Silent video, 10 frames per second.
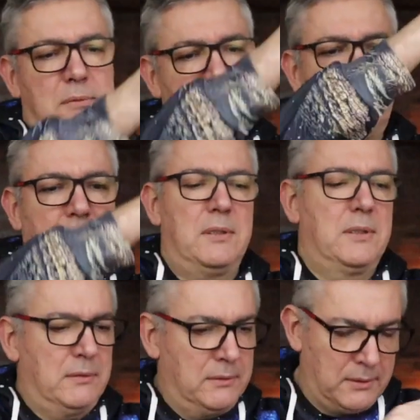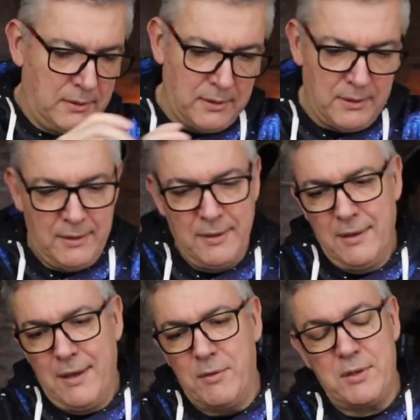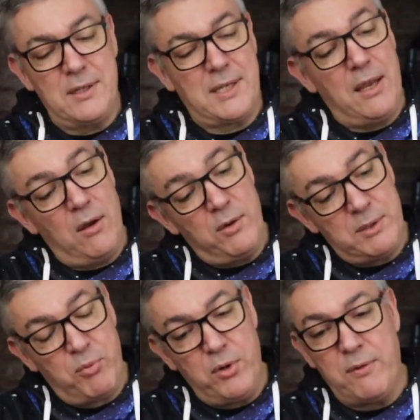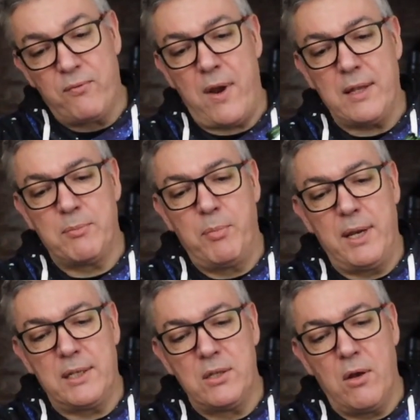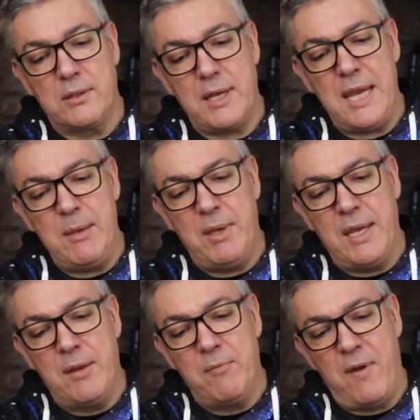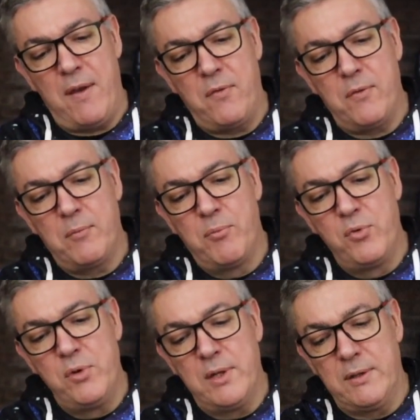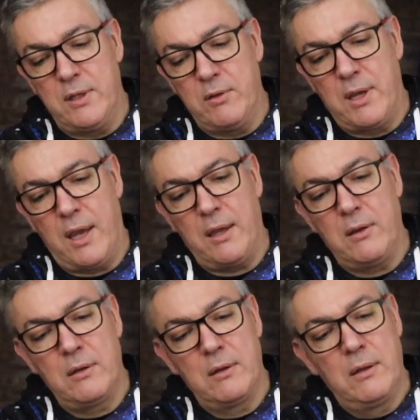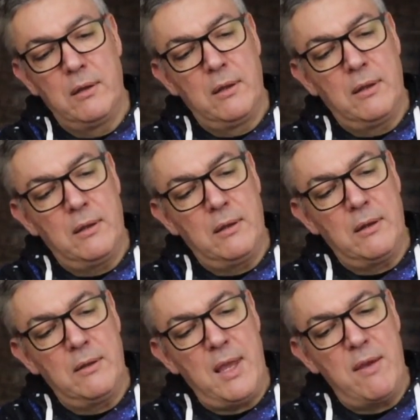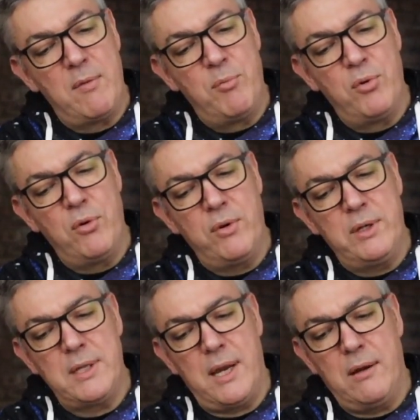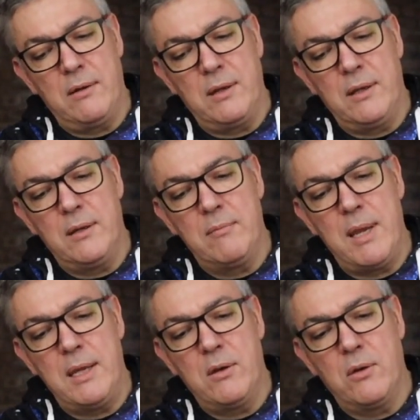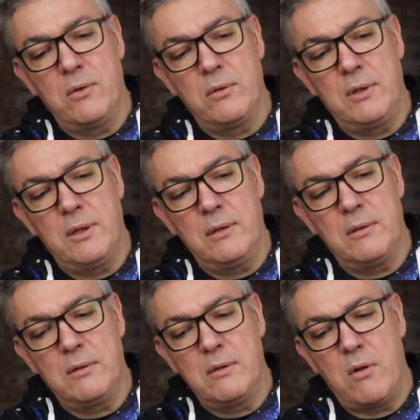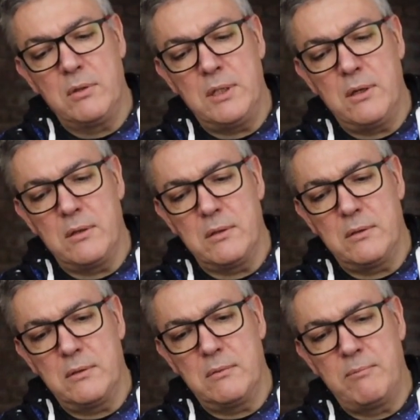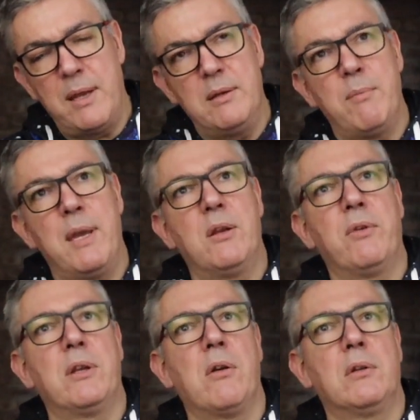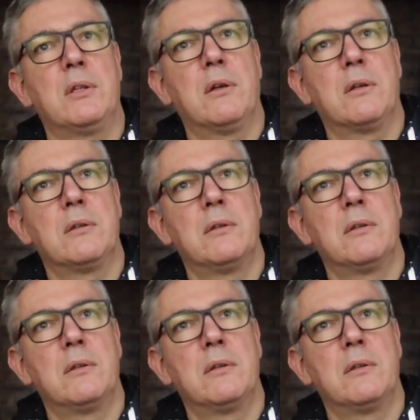Christ. I was going to say, oh, it's brewed in France, but it's not. AB InBev, brewed in the UK. And they have a brewery down in Magor in Caldicot. Magor in Caldicot.